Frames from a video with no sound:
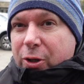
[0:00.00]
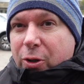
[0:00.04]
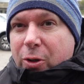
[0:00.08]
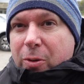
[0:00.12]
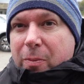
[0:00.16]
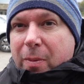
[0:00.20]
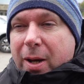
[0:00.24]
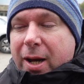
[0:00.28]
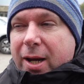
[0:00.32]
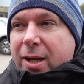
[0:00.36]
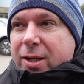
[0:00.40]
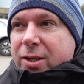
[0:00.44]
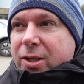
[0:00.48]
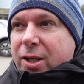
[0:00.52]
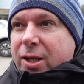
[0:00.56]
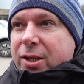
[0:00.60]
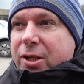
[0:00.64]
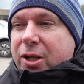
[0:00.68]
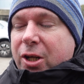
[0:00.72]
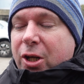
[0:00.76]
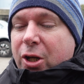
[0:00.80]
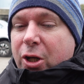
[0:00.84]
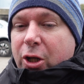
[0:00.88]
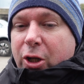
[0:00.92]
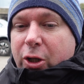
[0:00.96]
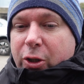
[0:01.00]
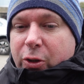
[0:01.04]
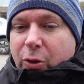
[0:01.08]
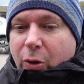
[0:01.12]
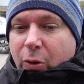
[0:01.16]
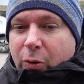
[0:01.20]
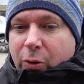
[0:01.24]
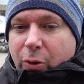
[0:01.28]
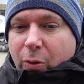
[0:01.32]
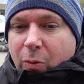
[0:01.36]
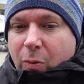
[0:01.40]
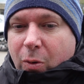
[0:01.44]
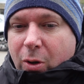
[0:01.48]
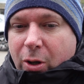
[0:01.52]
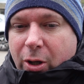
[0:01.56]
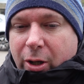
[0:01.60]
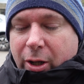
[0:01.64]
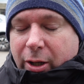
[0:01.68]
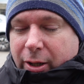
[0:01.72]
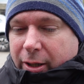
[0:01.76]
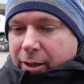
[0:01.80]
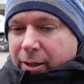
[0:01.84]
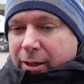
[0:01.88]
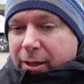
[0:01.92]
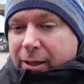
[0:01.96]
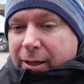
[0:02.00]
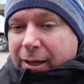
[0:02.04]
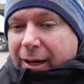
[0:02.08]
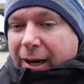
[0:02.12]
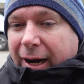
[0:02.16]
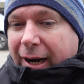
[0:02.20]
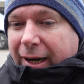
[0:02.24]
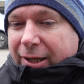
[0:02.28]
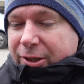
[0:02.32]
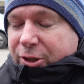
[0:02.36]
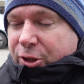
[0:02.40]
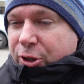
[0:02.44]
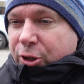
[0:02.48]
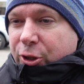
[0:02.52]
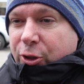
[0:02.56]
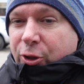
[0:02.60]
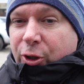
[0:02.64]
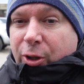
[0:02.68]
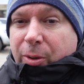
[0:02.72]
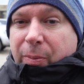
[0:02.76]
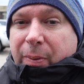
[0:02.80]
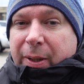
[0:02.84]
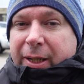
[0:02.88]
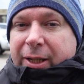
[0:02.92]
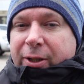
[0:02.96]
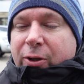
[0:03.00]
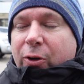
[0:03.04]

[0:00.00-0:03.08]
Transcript: new mazes. Don't know where actors are going to be.